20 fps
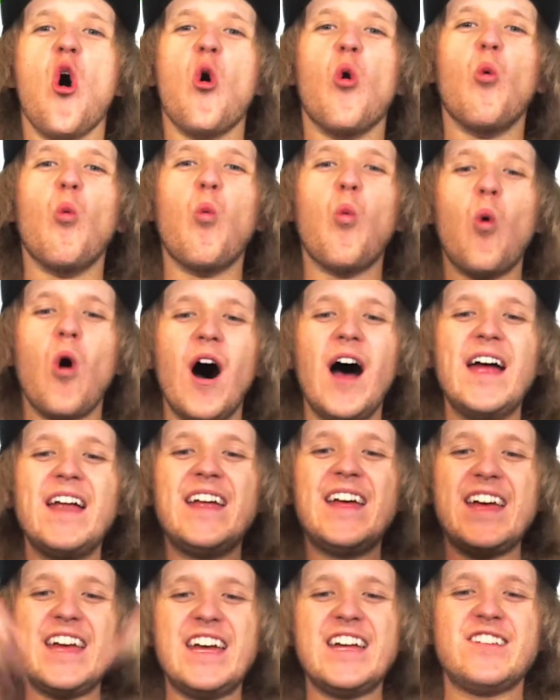
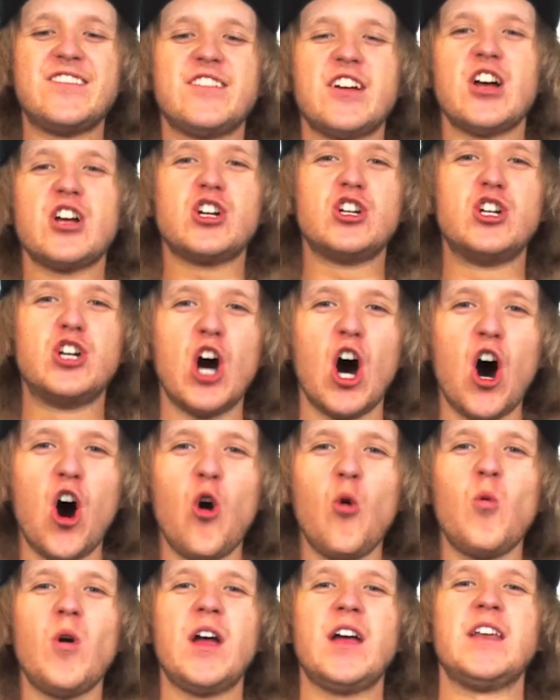What is
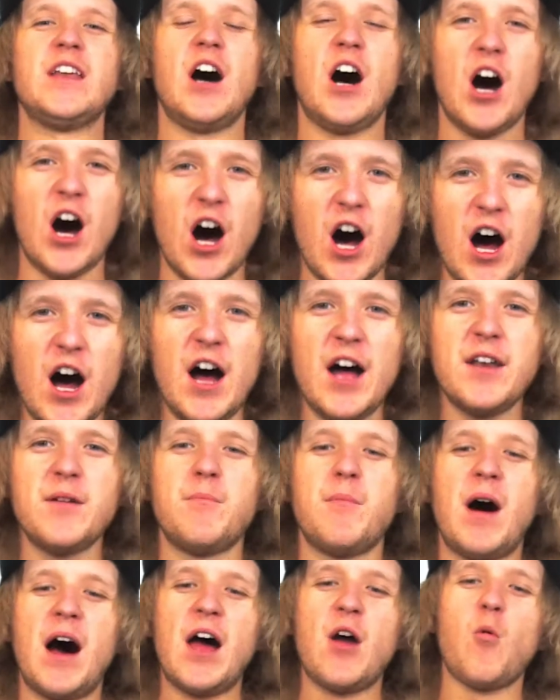going on,
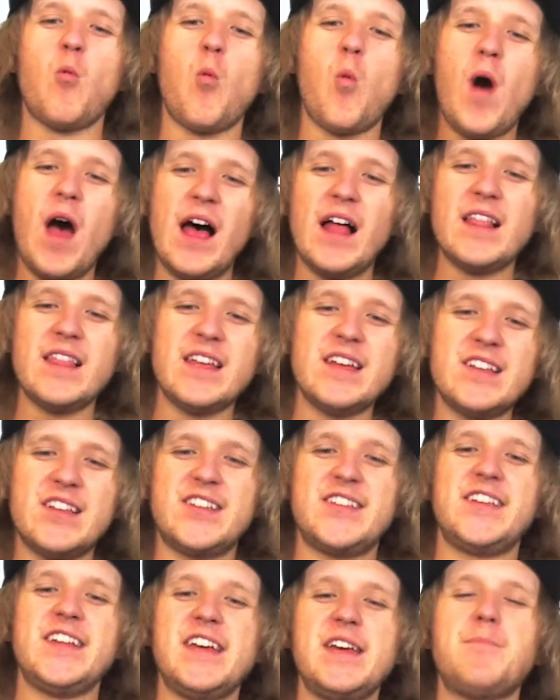my
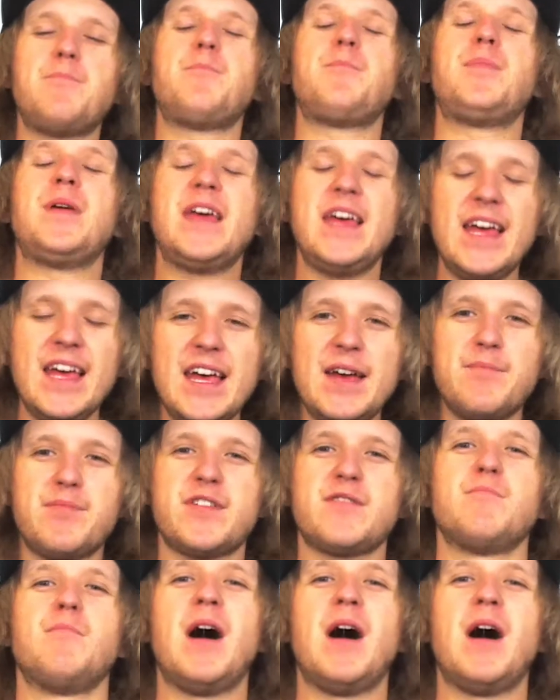Wellicy peeps?